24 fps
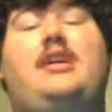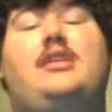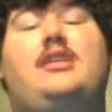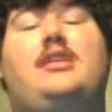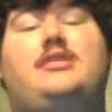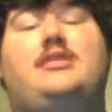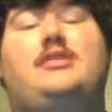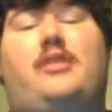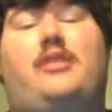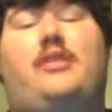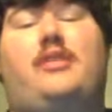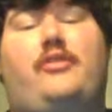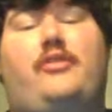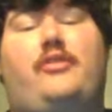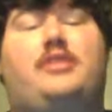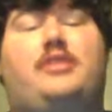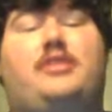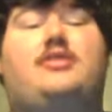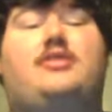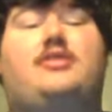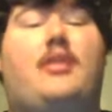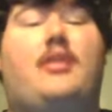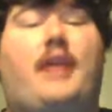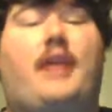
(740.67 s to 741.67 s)
So if you're just
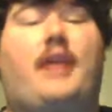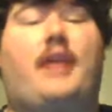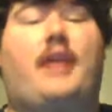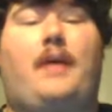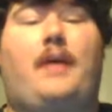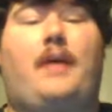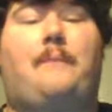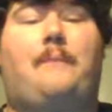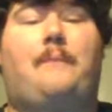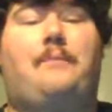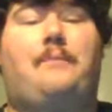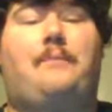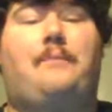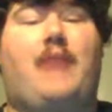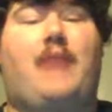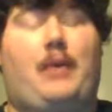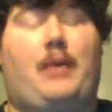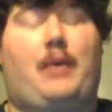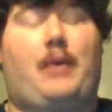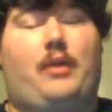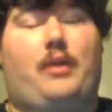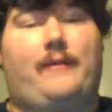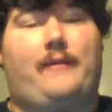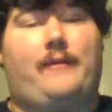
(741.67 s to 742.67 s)
starting out and
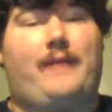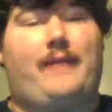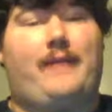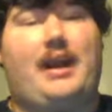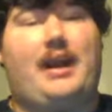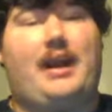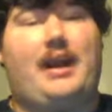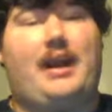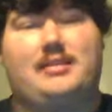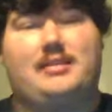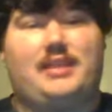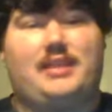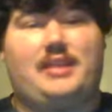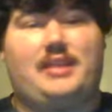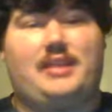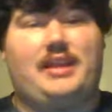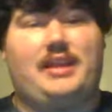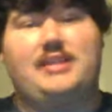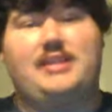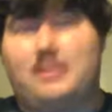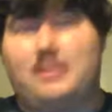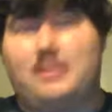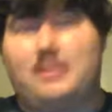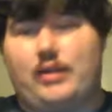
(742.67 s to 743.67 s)
want a fast,
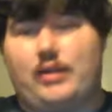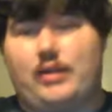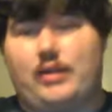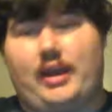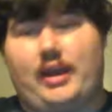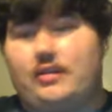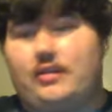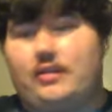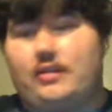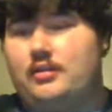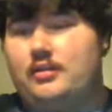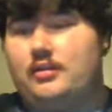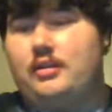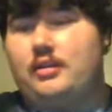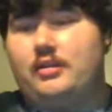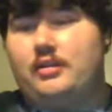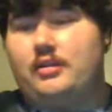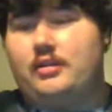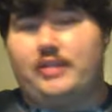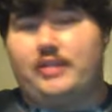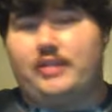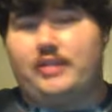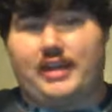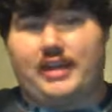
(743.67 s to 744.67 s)
easy way
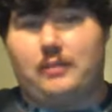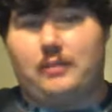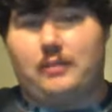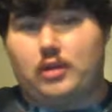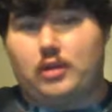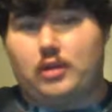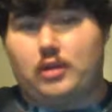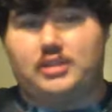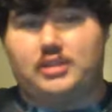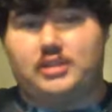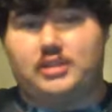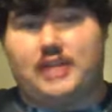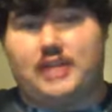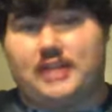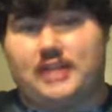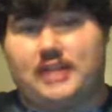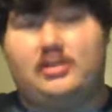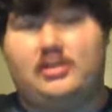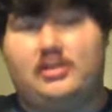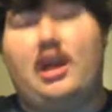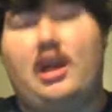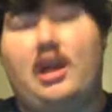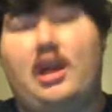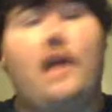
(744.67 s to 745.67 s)
to get merchandise,
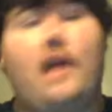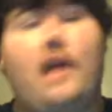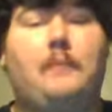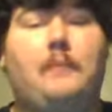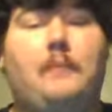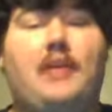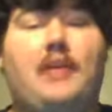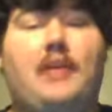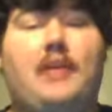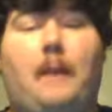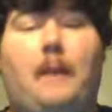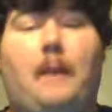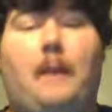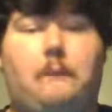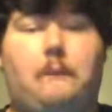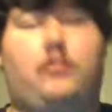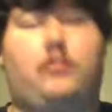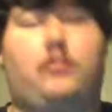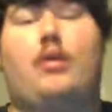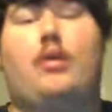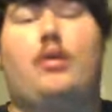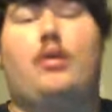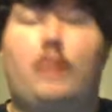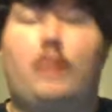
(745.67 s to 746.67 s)
but don't
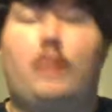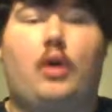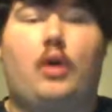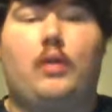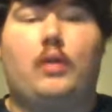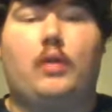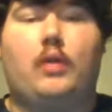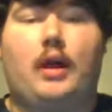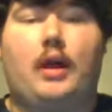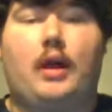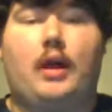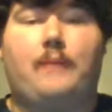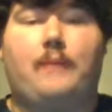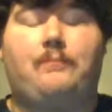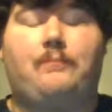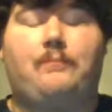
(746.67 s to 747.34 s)
blow a whole lot,